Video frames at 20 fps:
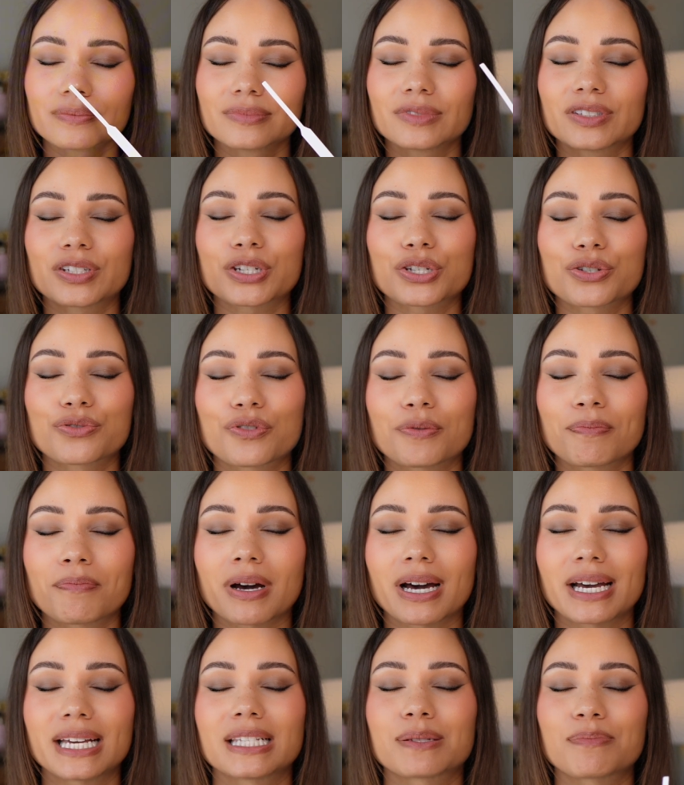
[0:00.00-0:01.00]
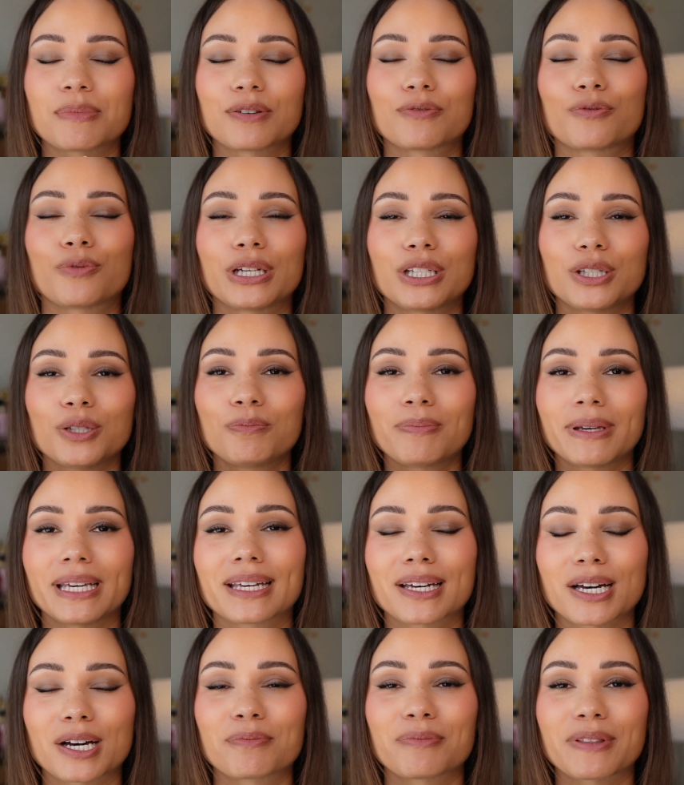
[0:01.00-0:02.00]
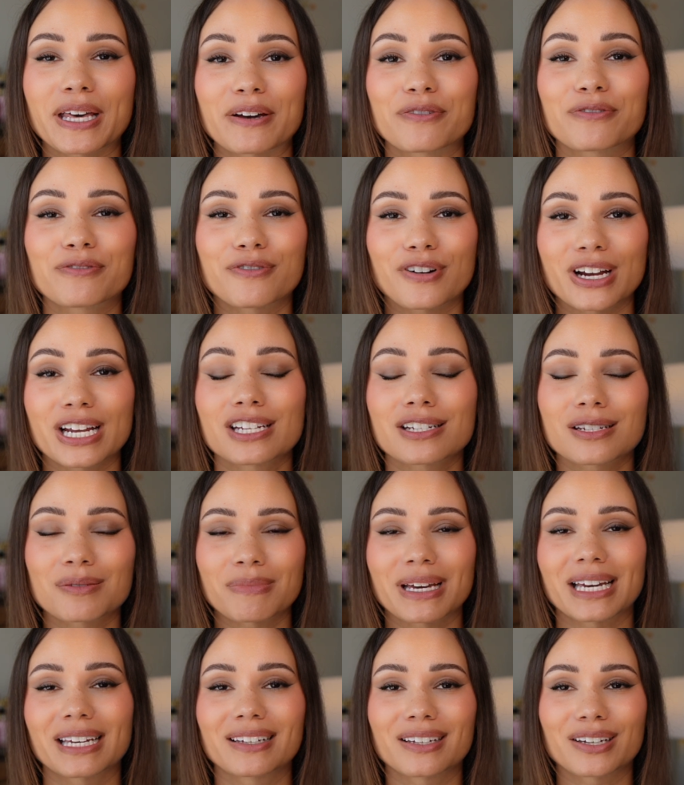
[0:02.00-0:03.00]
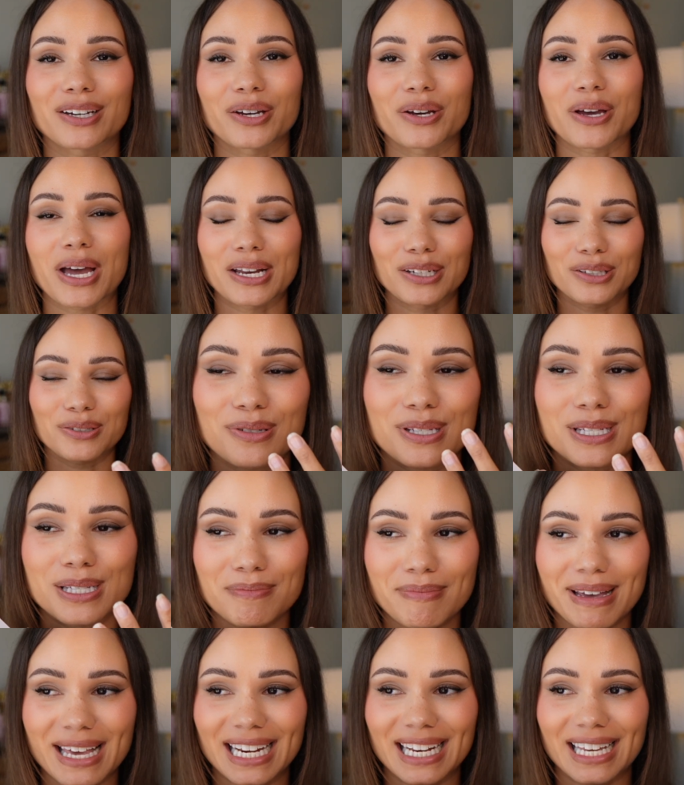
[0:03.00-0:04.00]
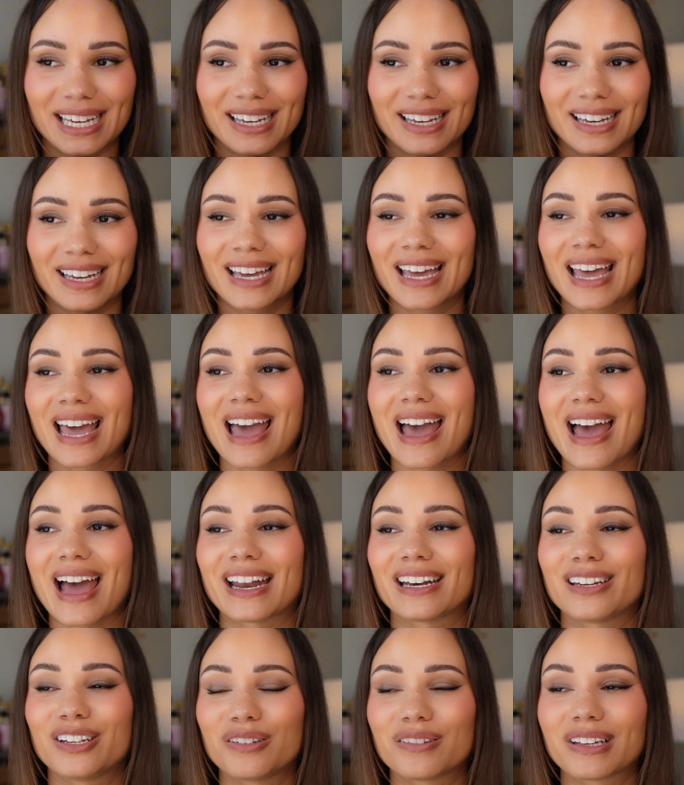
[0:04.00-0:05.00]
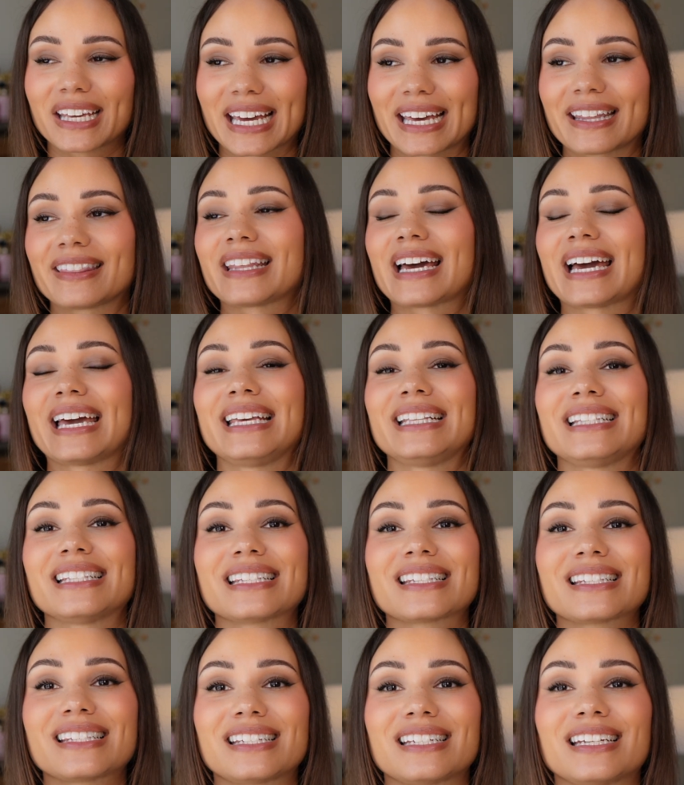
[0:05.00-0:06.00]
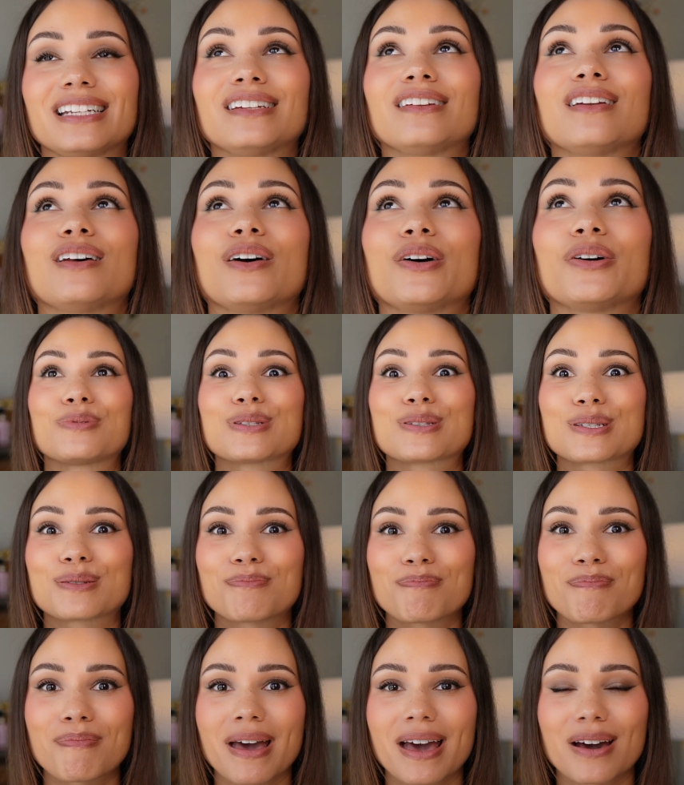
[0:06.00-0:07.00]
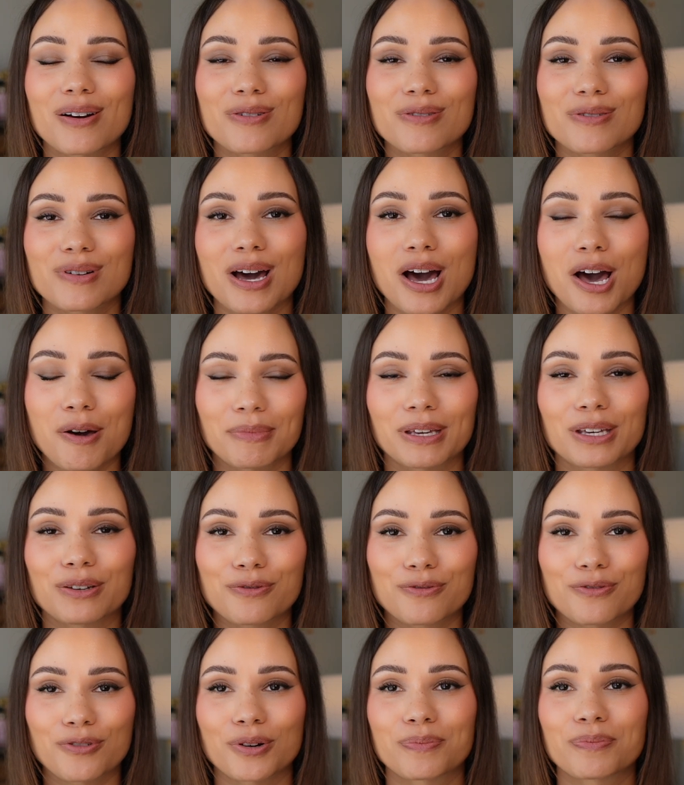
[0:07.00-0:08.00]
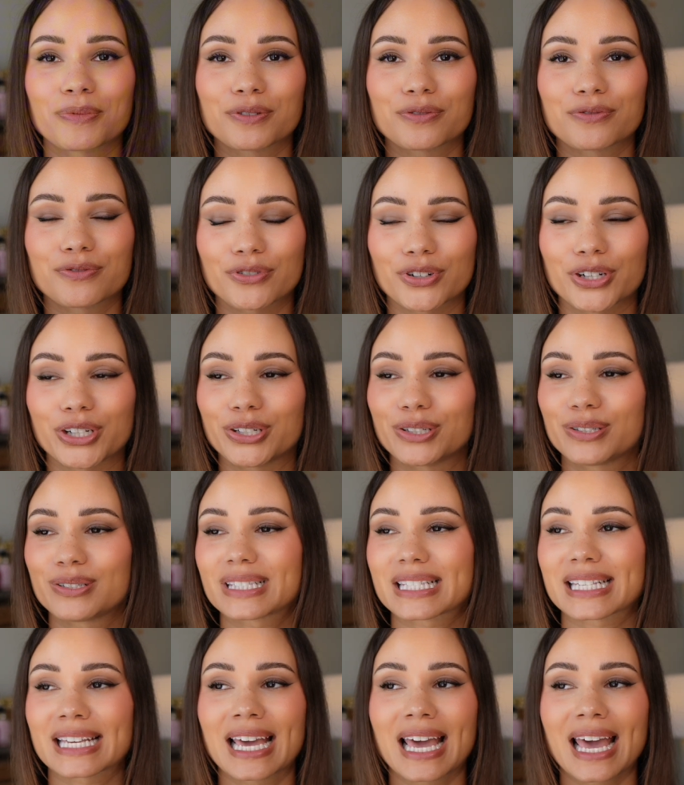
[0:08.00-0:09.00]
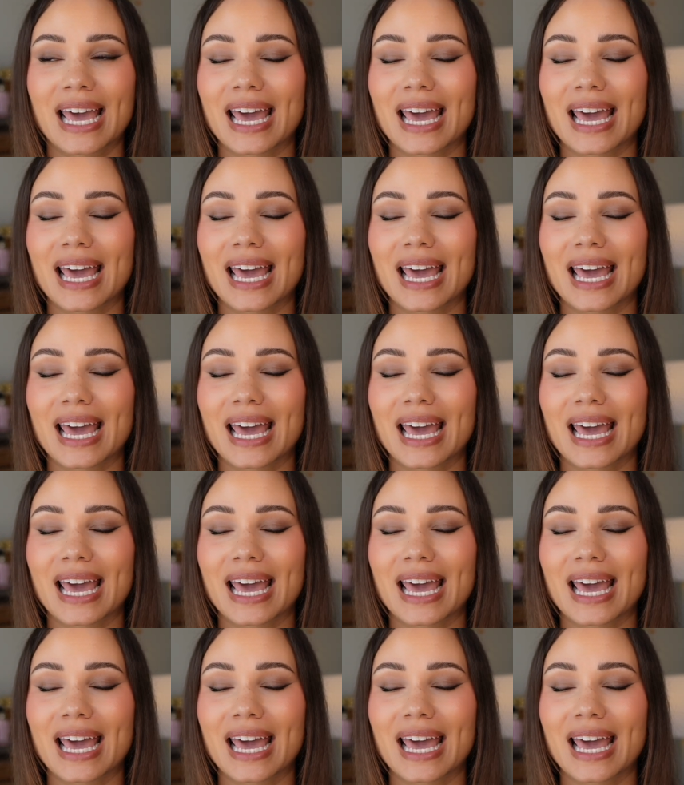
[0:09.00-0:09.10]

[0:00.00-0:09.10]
just reminds me of when you pick up that fresh mango and you smell it and you get that instant smell coming from the fruit.